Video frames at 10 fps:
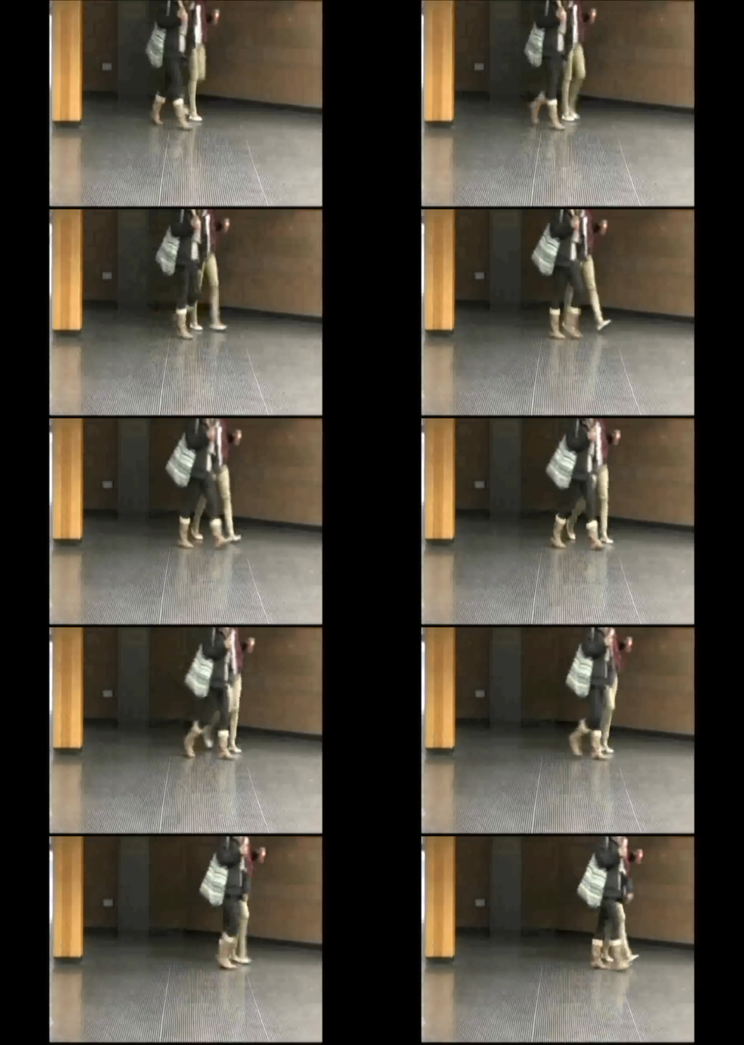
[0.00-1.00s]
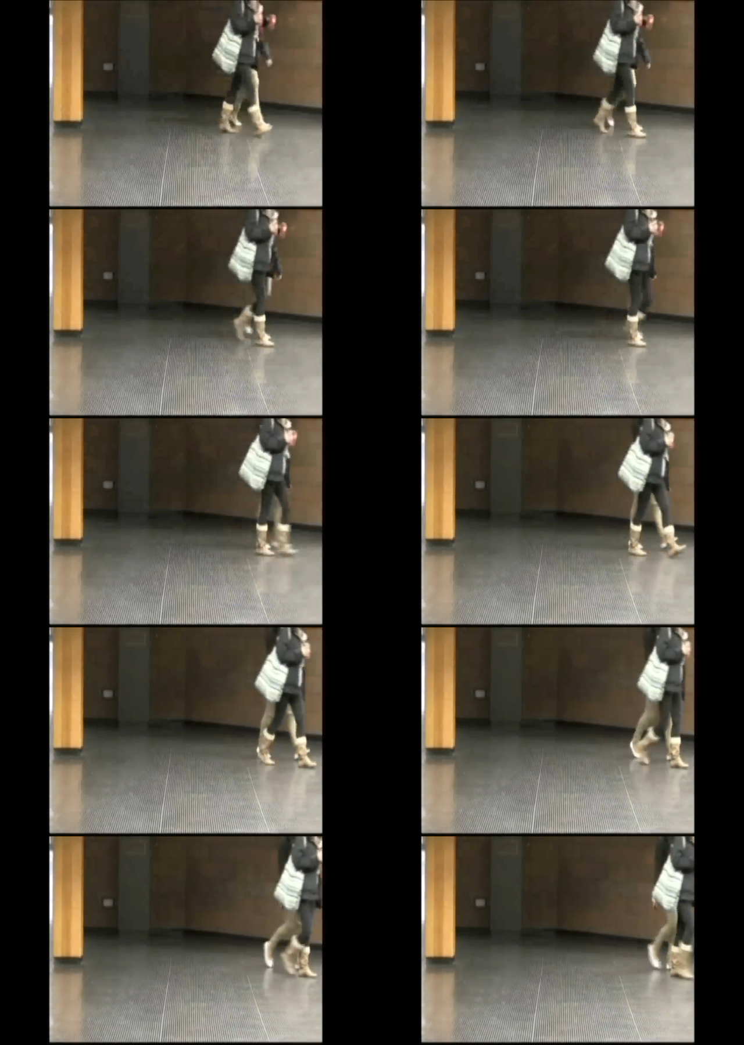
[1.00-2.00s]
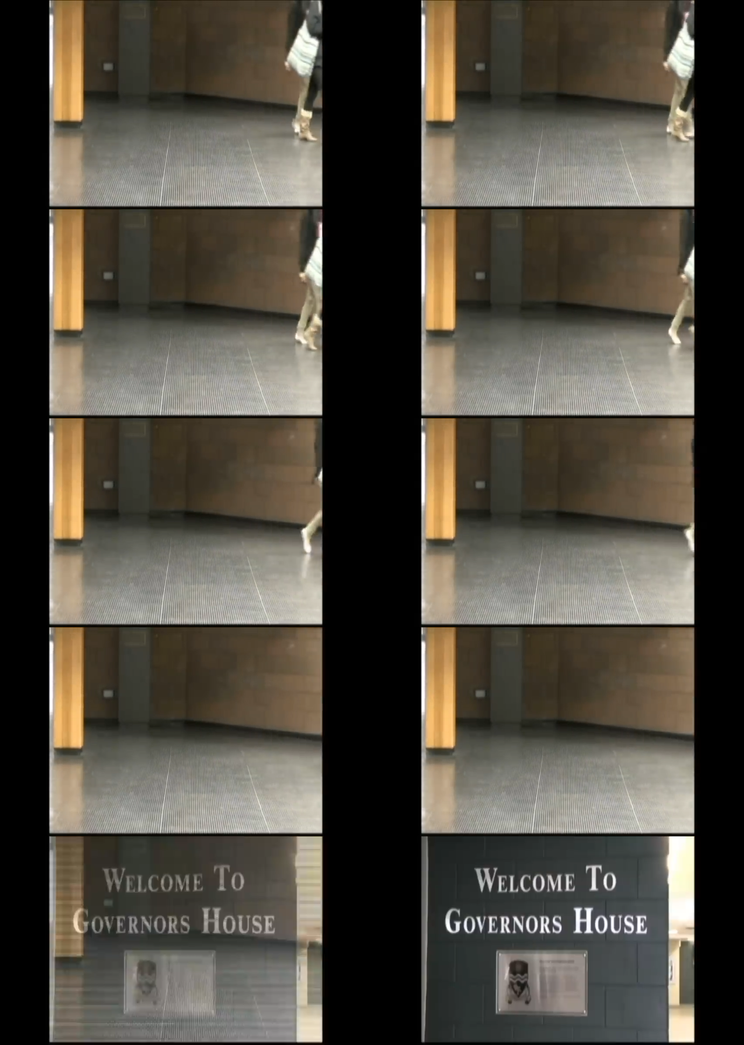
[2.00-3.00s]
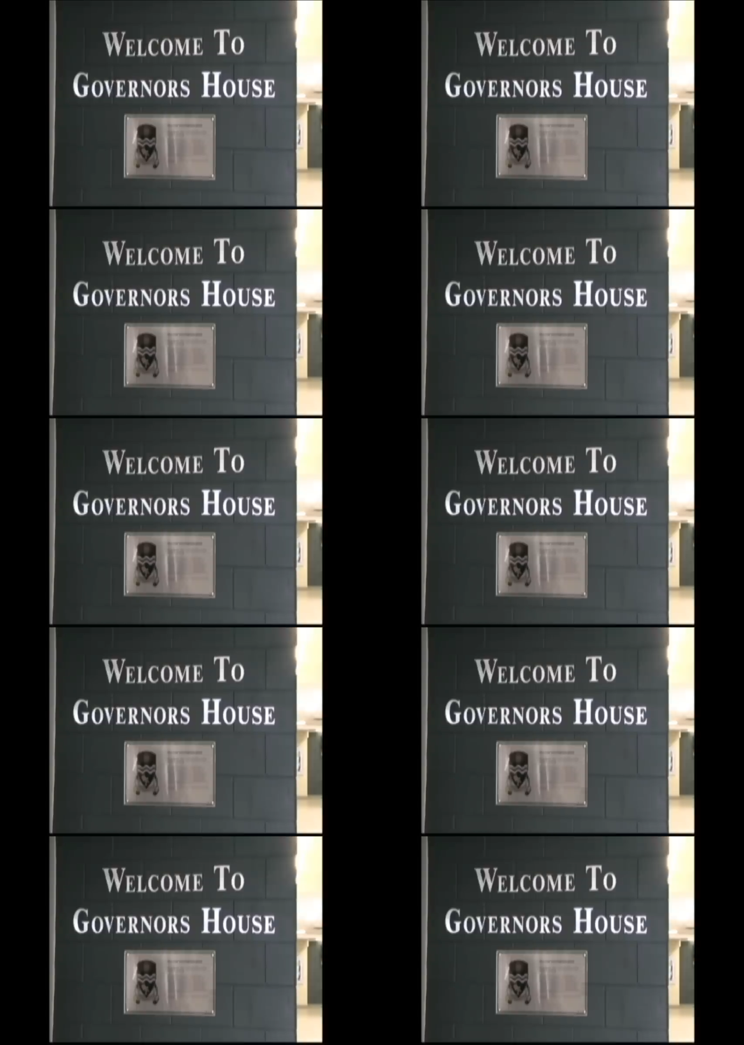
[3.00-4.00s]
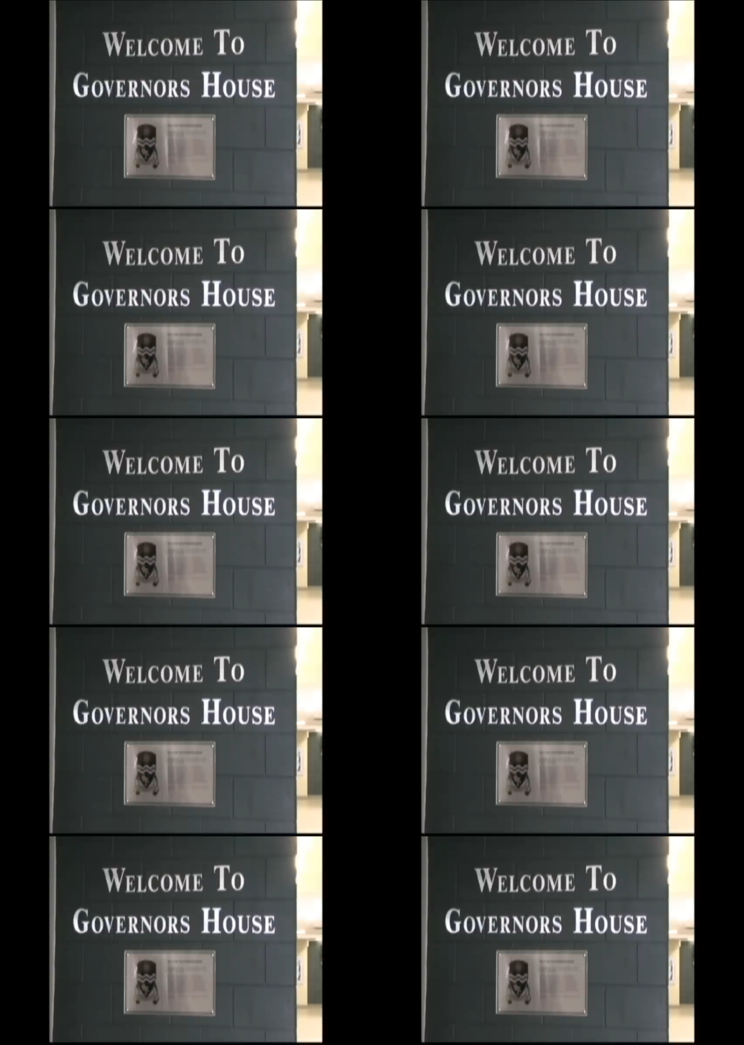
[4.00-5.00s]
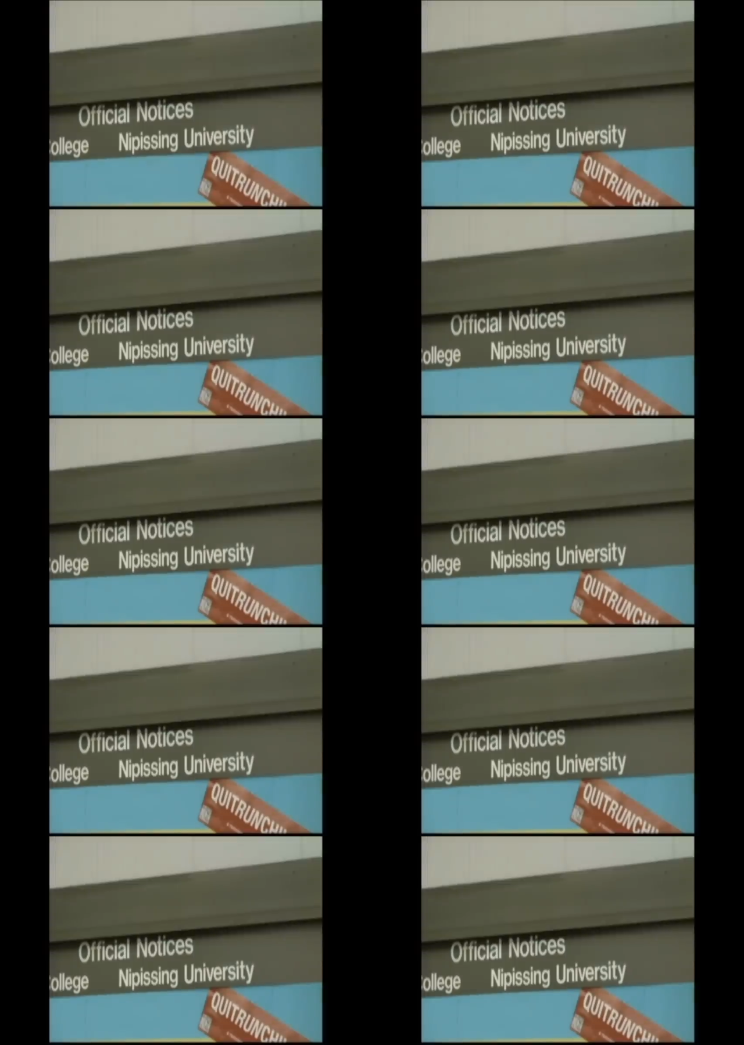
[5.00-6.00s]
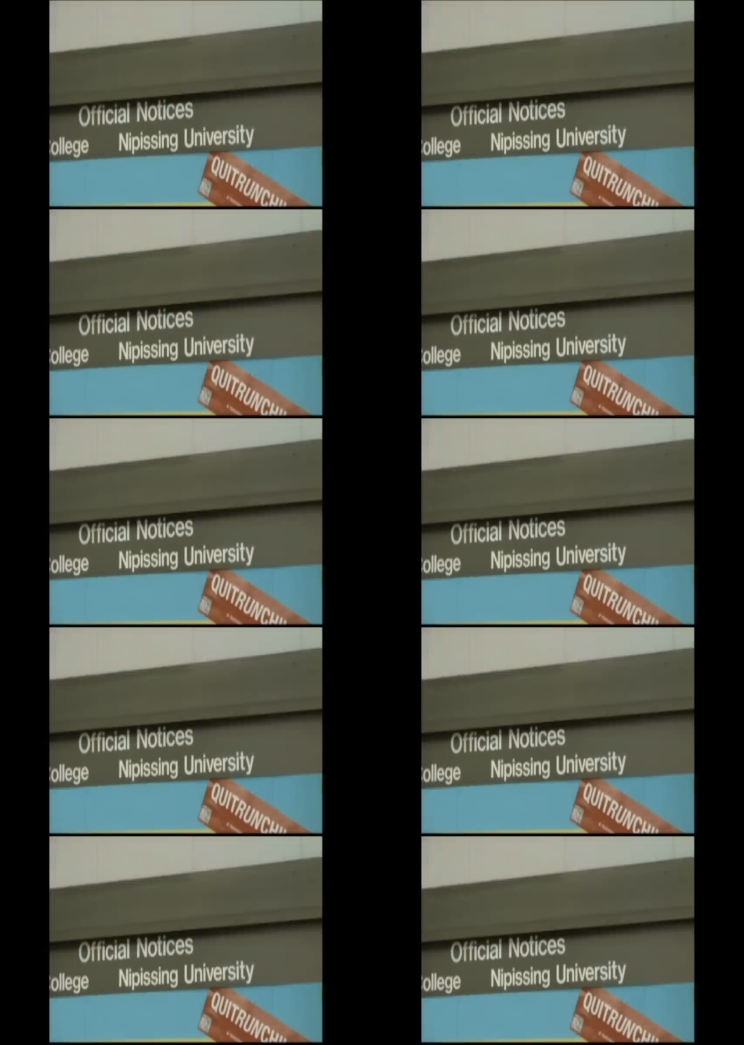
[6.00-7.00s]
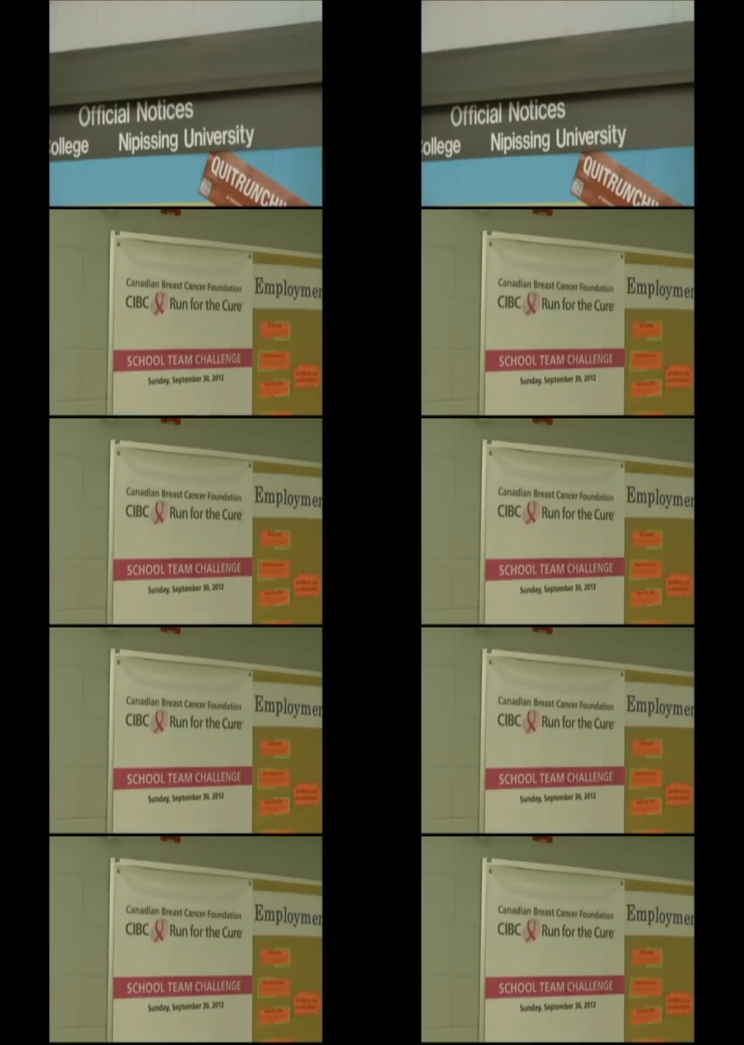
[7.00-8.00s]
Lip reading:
No face is visible, so there are no lips to read.